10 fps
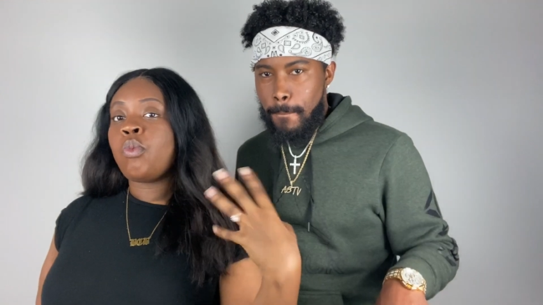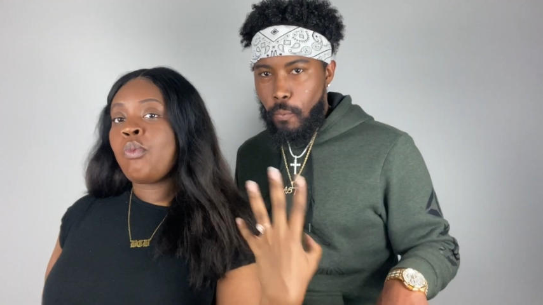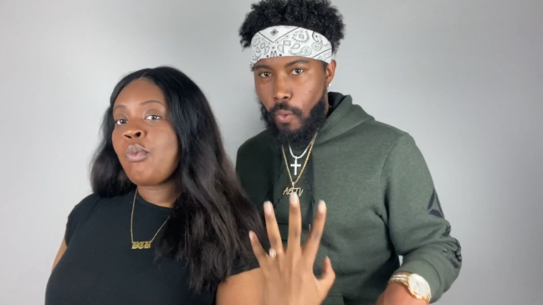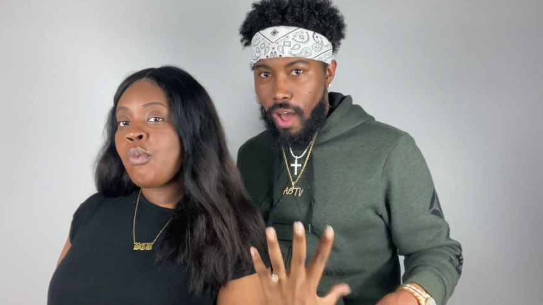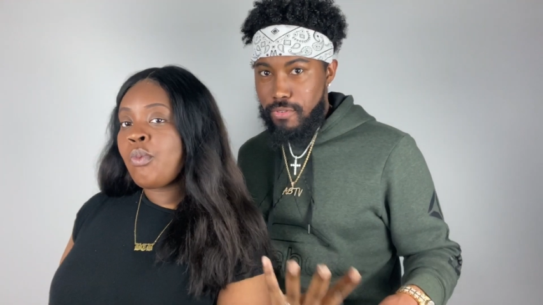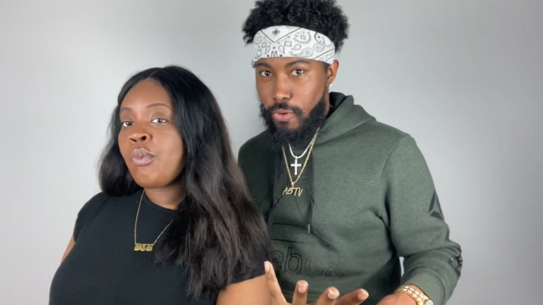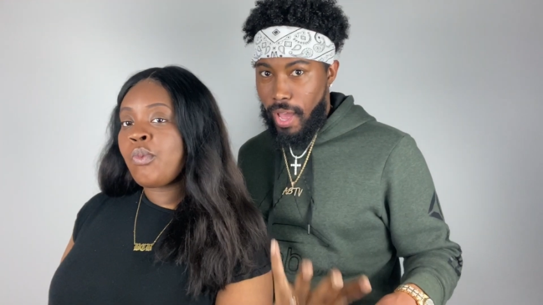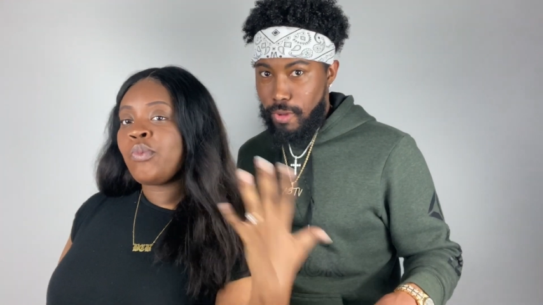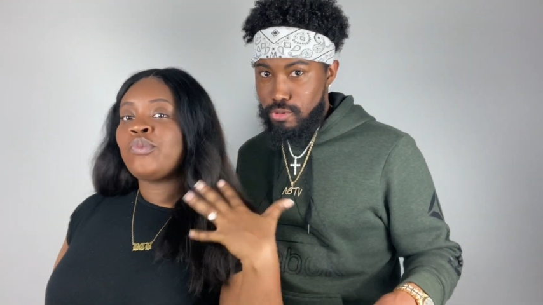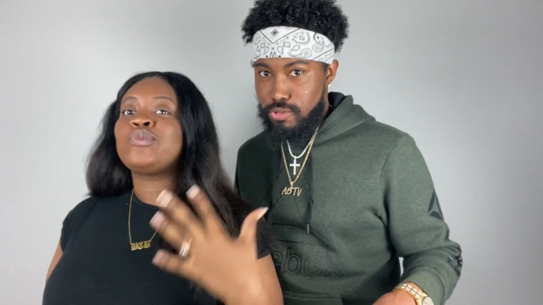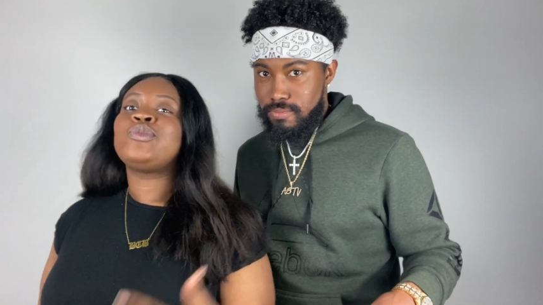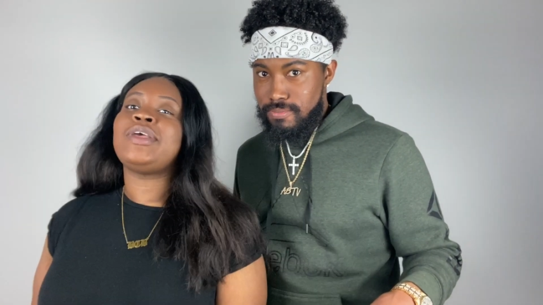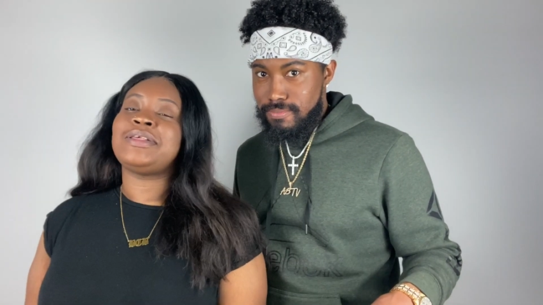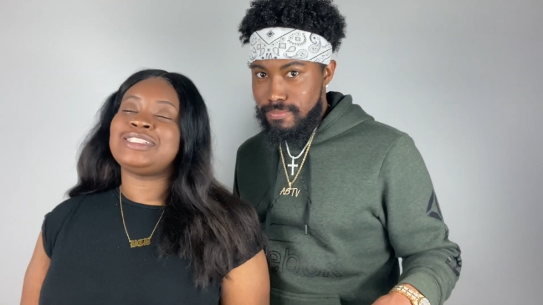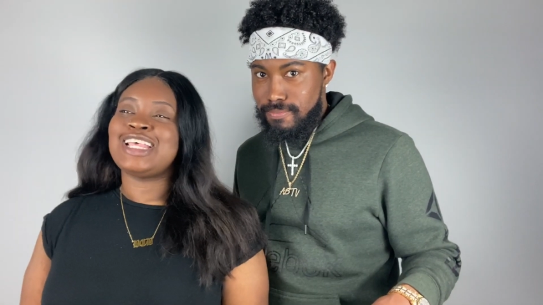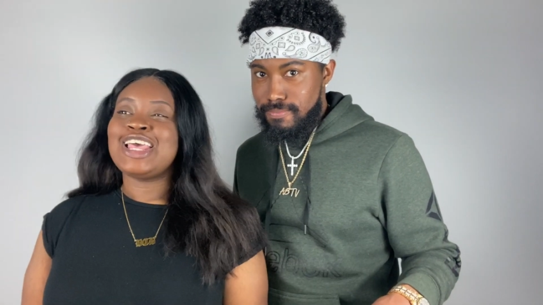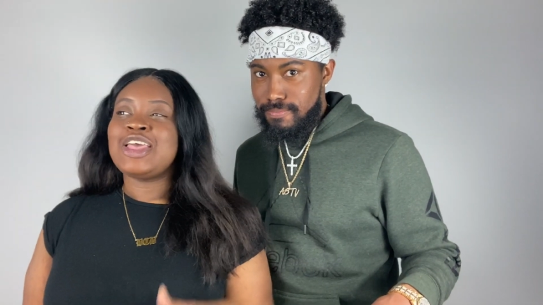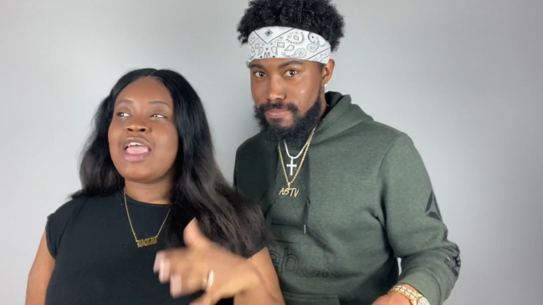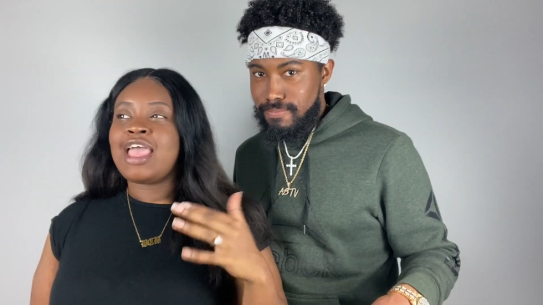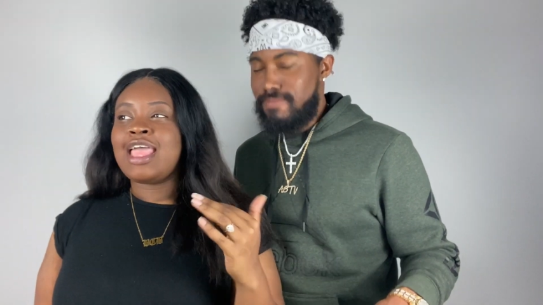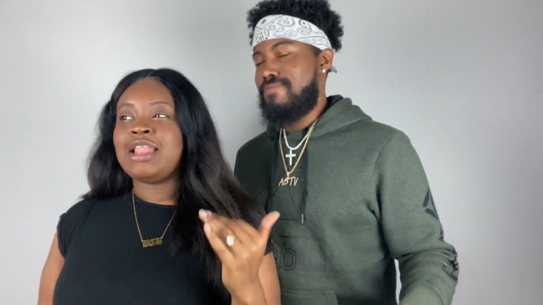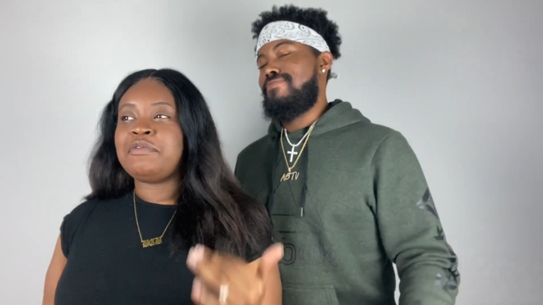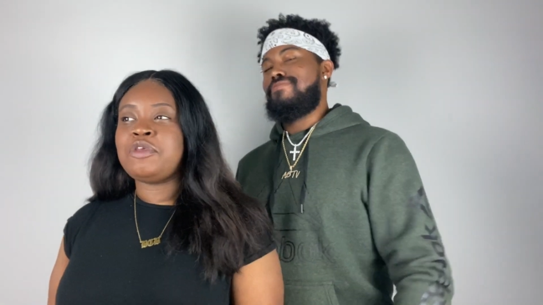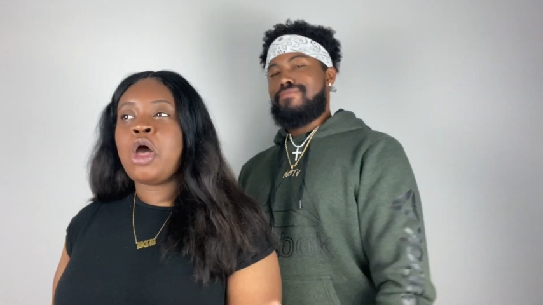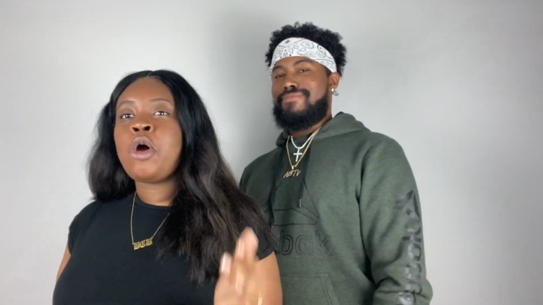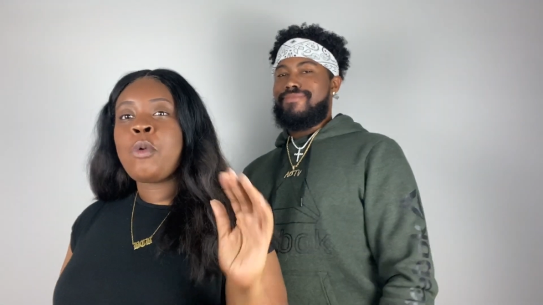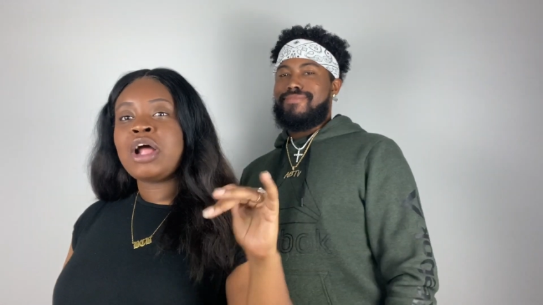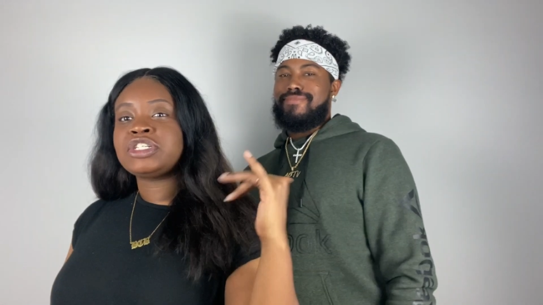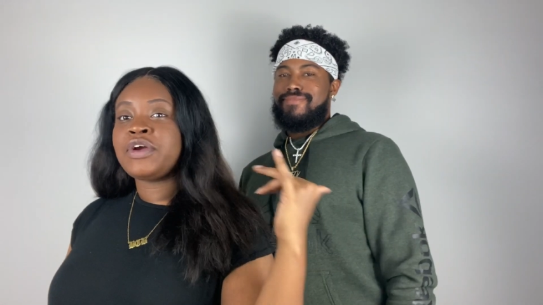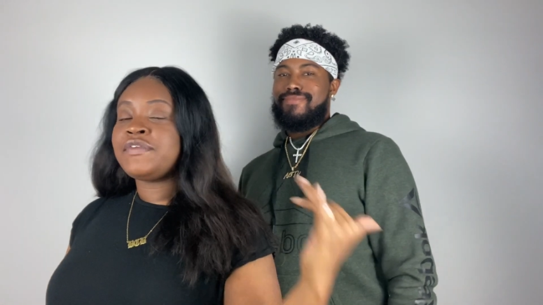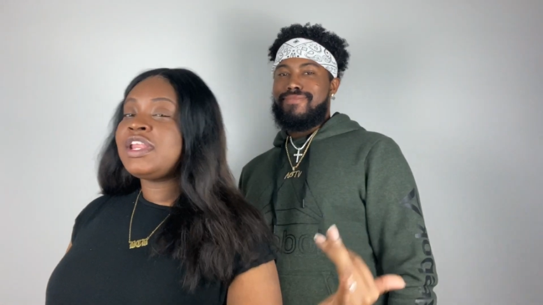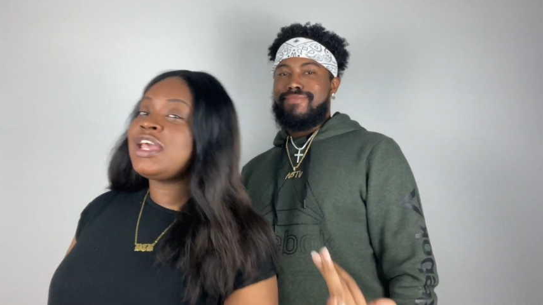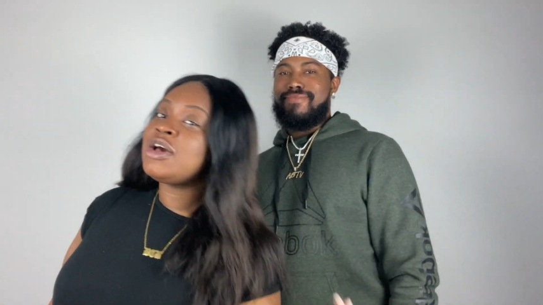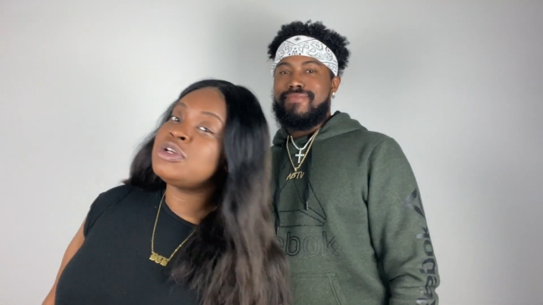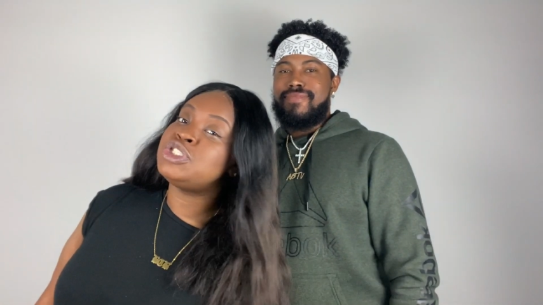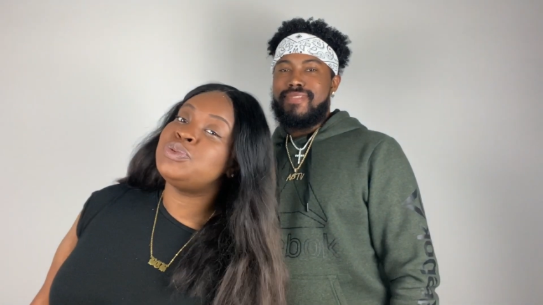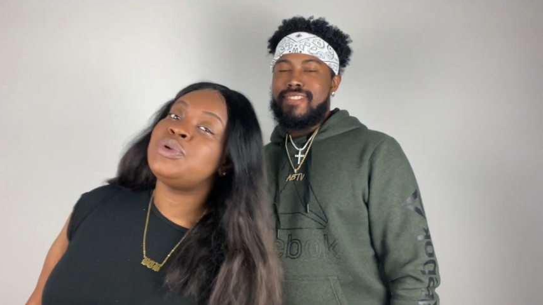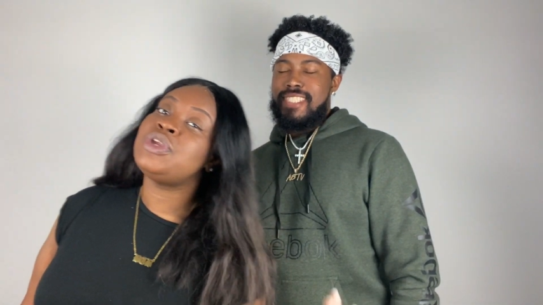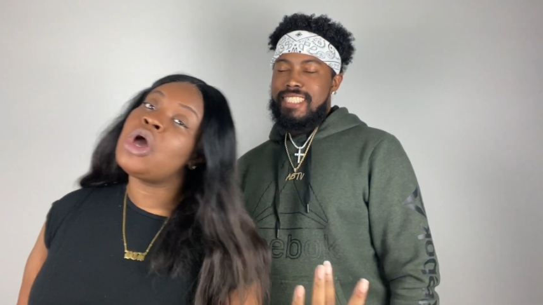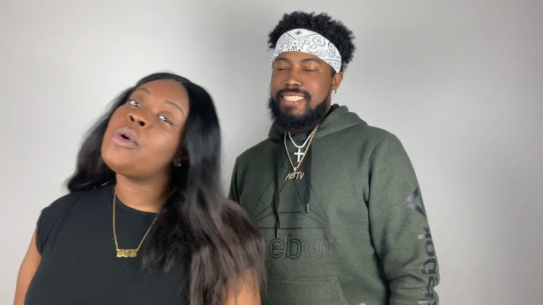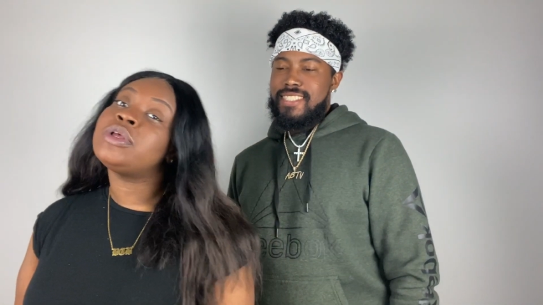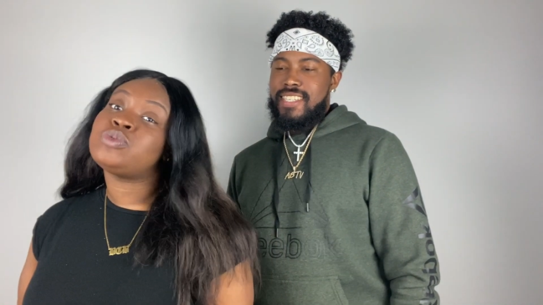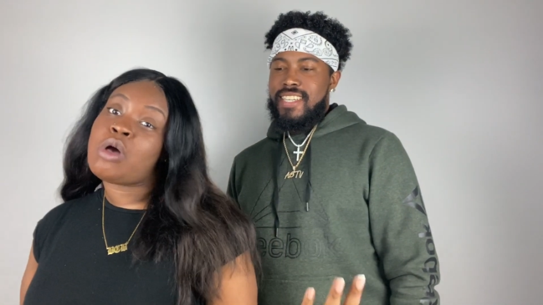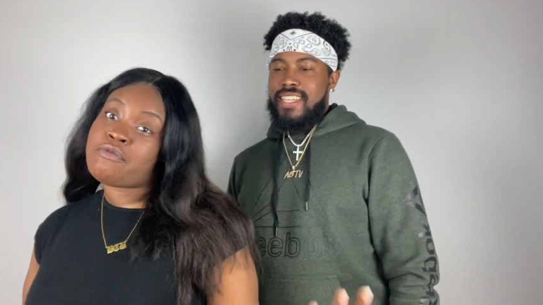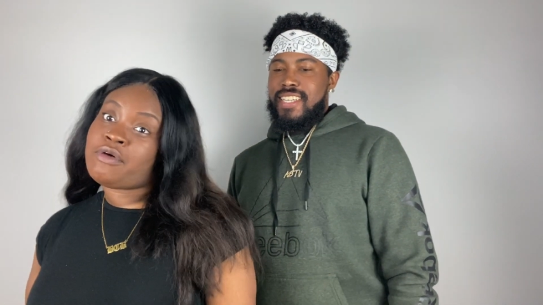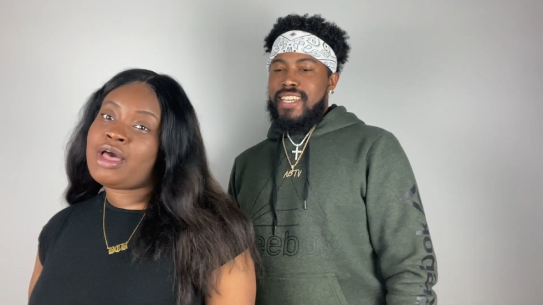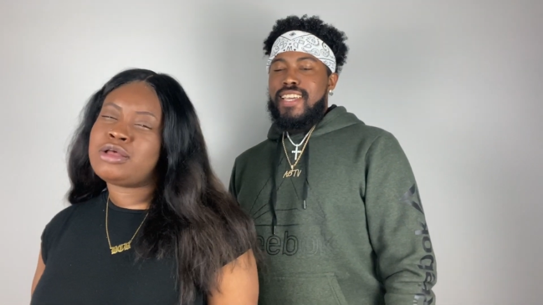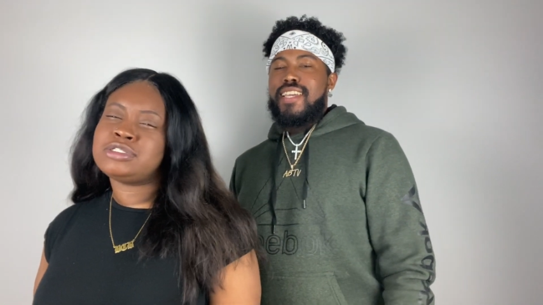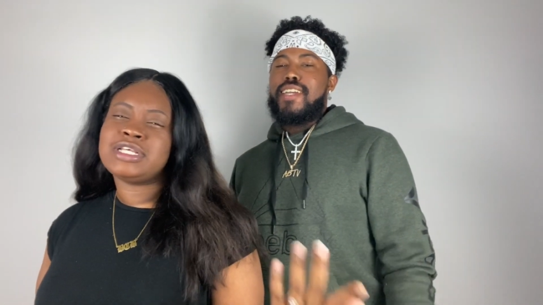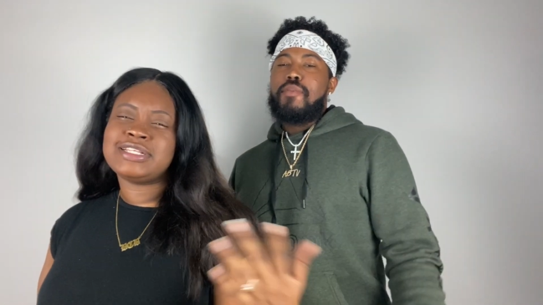Speaker 1: Waffle House.
Speaker 2: Yes. And if y'all watch our videos, you would know it's Waffle House because